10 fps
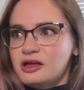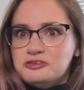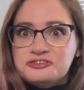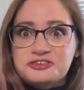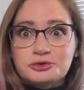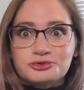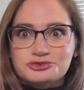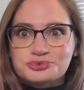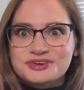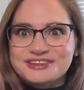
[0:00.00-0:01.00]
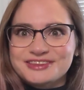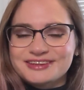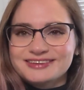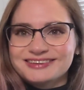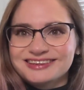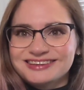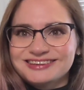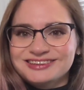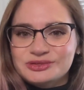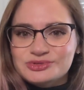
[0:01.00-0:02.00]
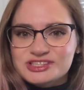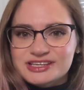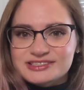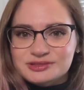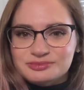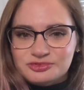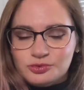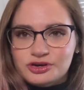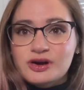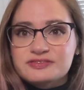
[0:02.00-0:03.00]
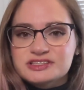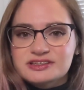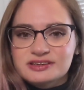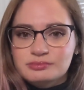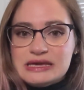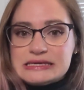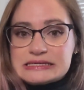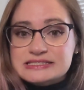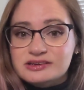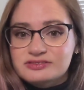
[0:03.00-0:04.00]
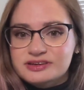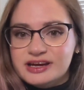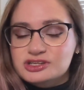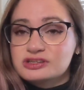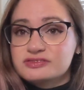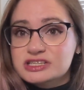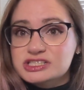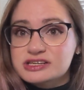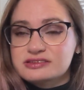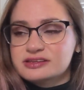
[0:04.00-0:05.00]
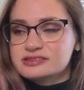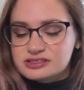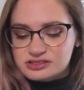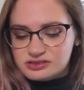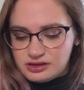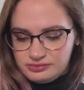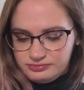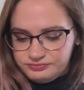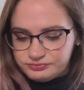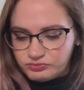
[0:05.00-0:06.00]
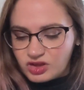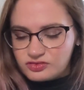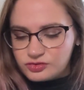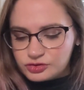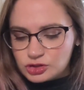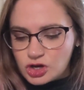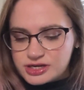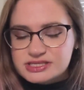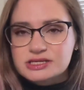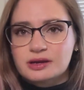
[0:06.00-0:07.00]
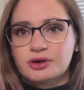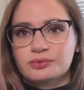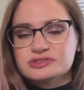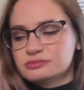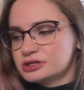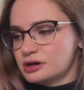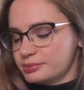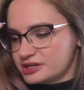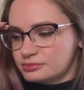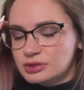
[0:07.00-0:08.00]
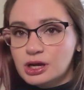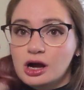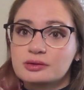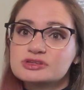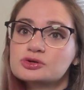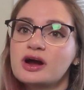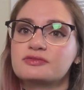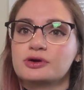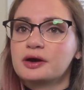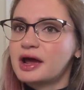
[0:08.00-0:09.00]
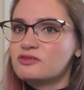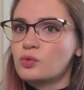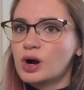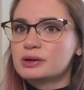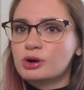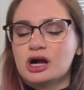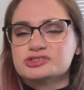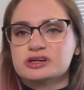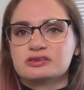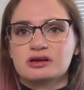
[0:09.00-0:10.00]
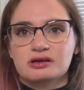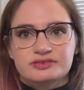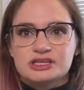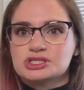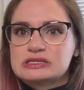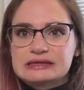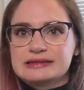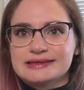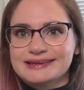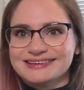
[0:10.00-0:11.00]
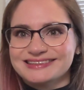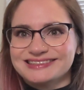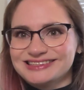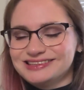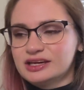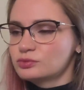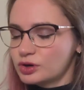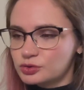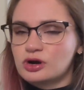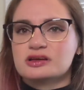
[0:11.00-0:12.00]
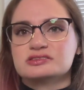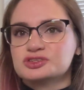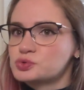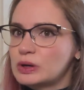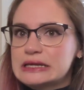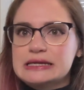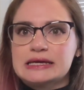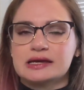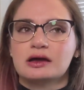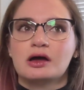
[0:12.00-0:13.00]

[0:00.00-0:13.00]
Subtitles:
filled with enthusiasm for crafting and making stuff and actually finishing things. Because for the longest time, I was a monogamous crafter. I would have one project of each thing that I did, like one cross stitch, one knitting,